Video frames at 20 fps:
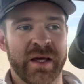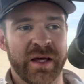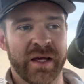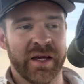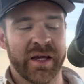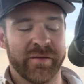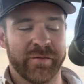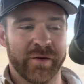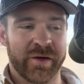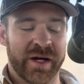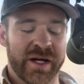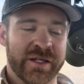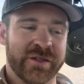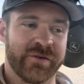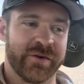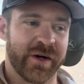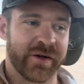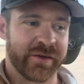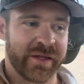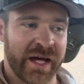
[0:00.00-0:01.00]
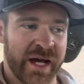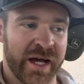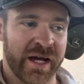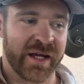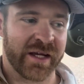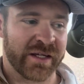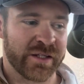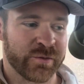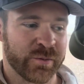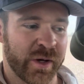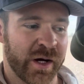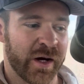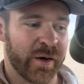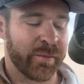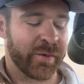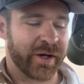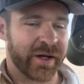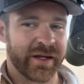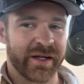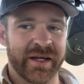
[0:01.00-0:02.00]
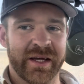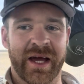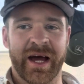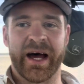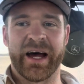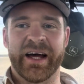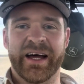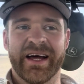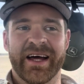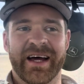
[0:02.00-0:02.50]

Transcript: If you guys felt that as well, but yeah,